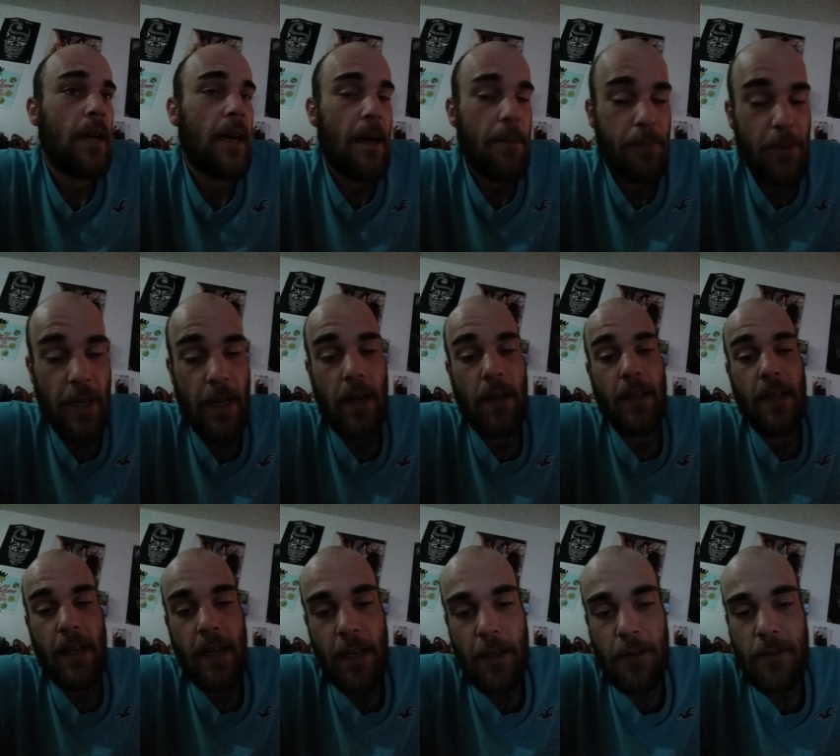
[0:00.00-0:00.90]
I plan on
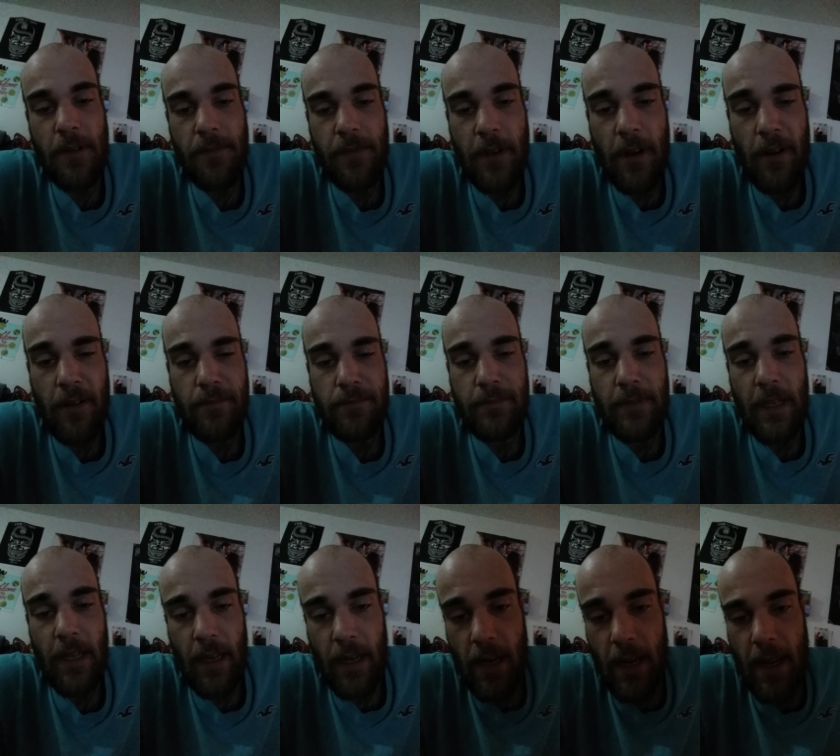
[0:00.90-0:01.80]
getting a drift car.
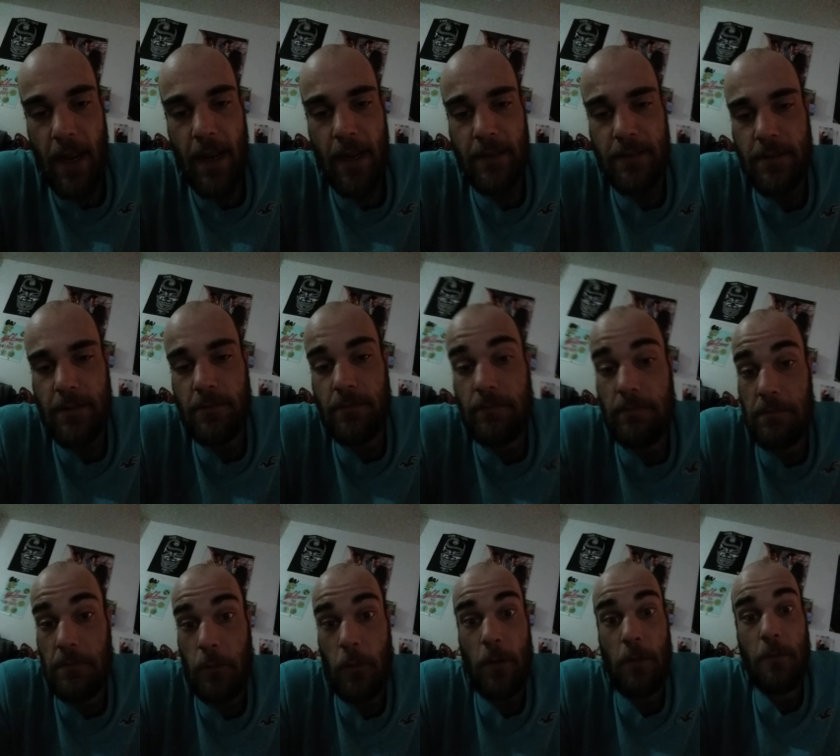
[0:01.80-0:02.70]
and I asked,
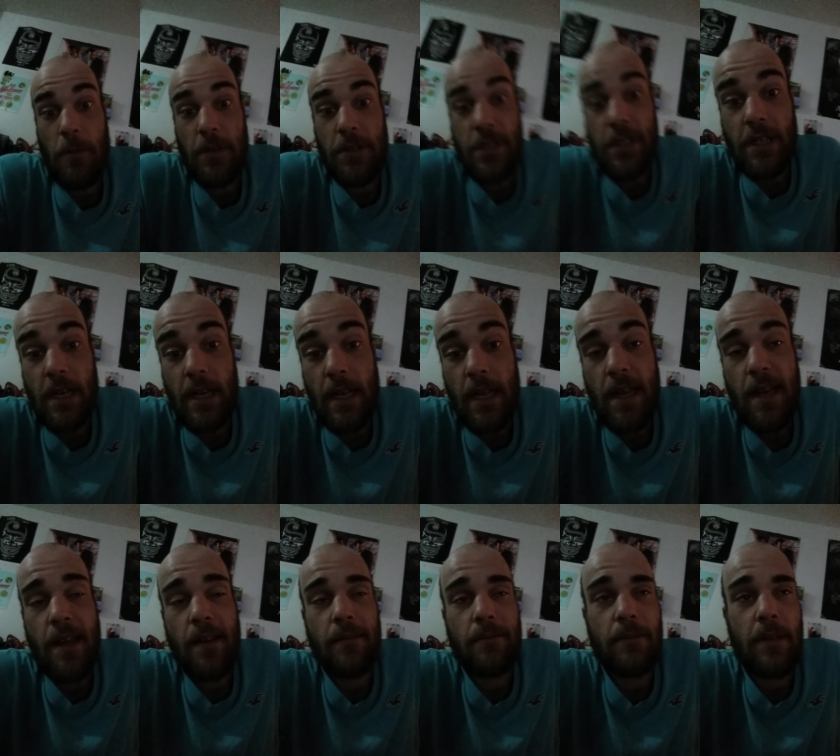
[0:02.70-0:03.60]
"What one should I
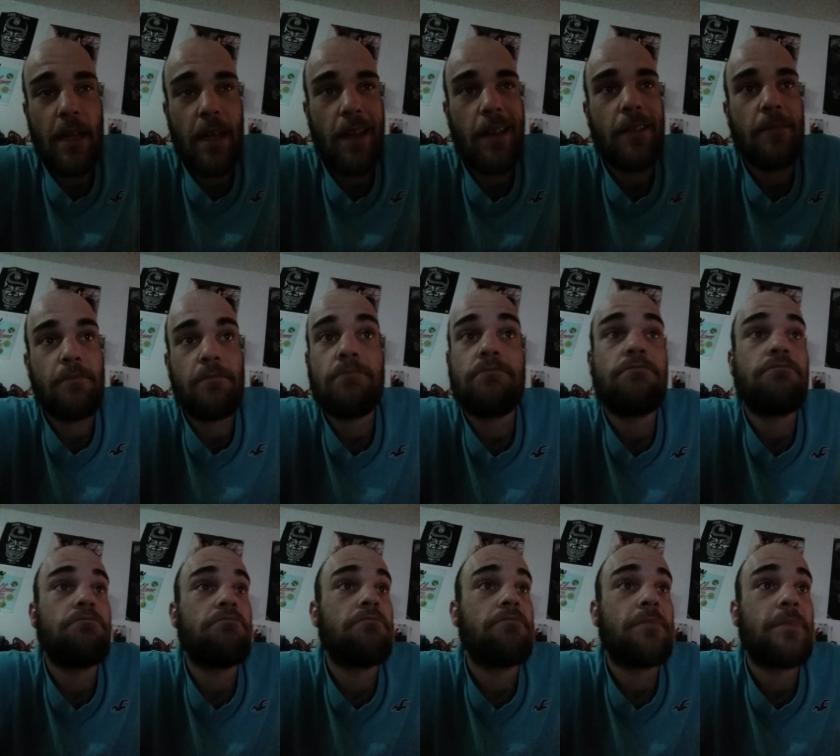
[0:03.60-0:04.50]
get?"
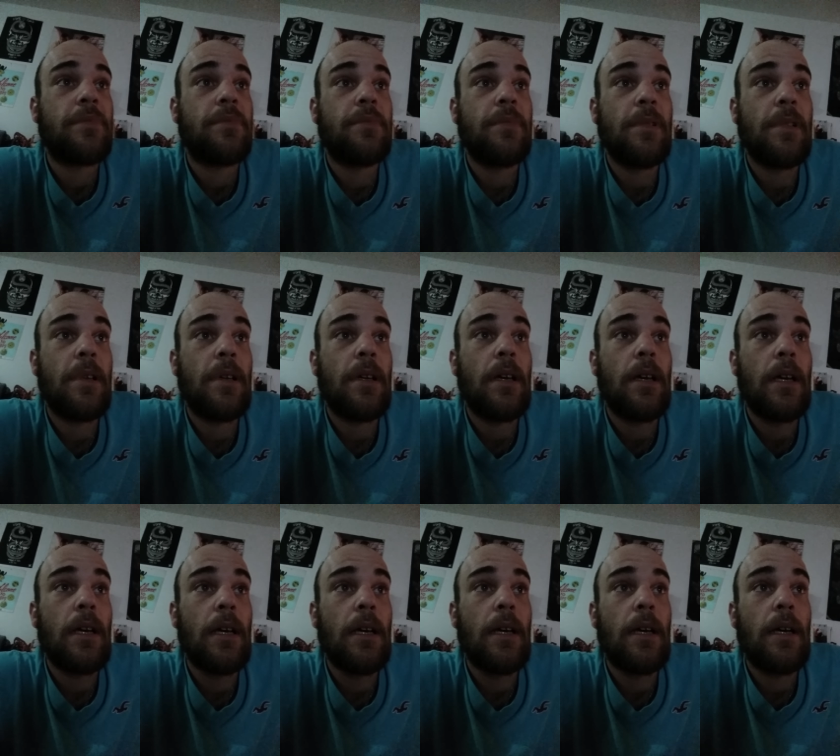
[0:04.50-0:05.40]
And
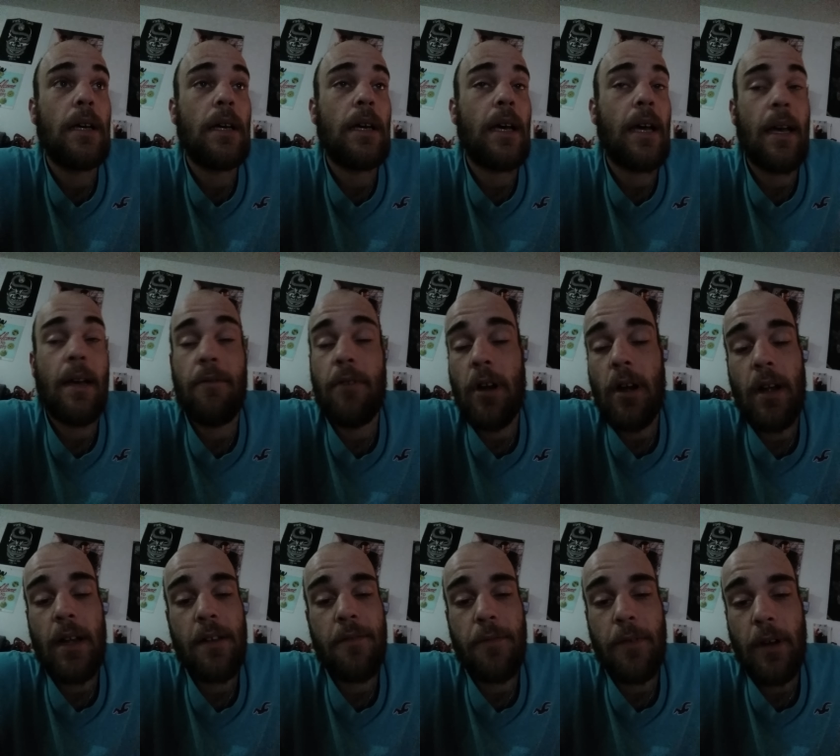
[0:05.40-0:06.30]
I've
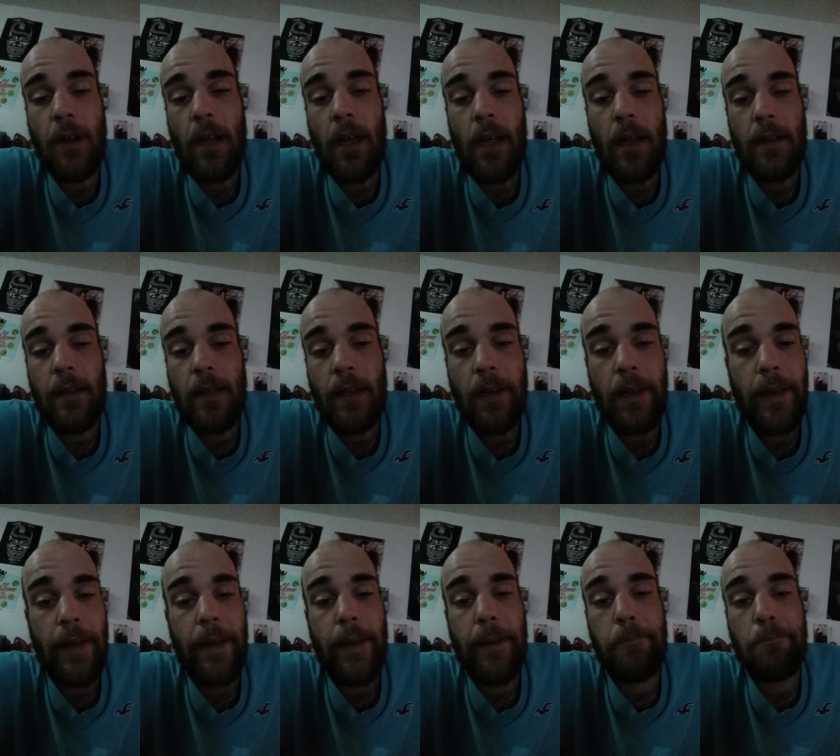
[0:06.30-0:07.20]
already forgot the
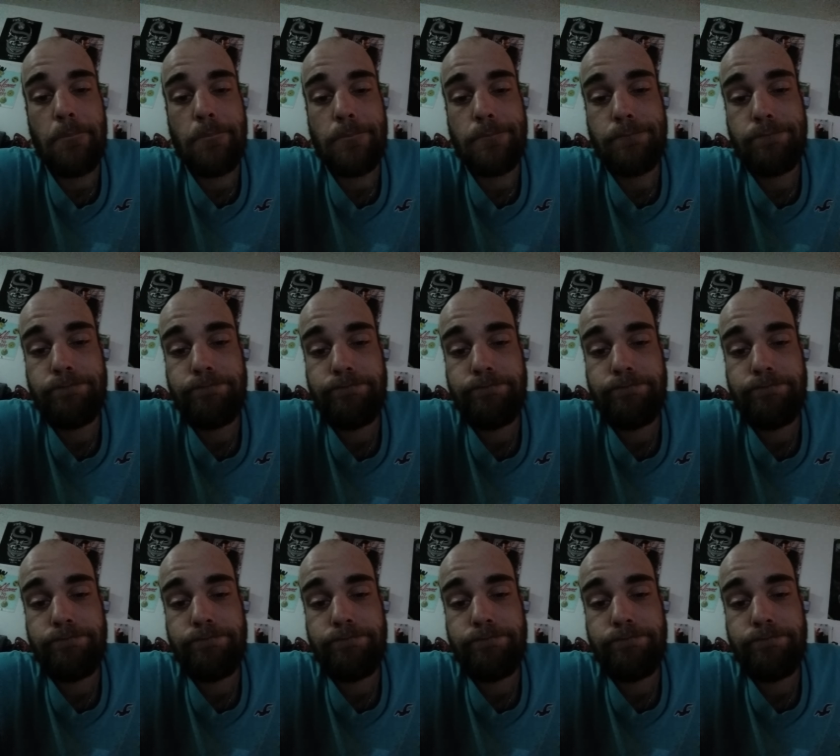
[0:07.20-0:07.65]
name.